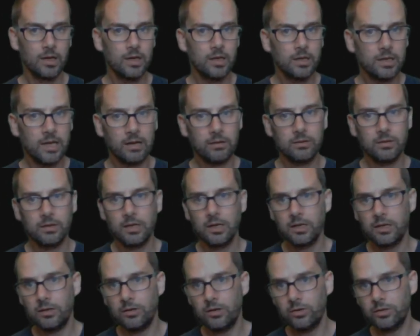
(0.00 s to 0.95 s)
Now,
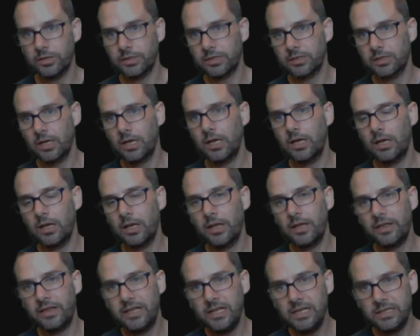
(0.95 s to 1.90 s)
notice,
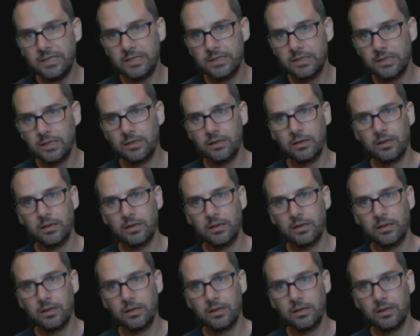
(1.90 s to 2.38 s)
this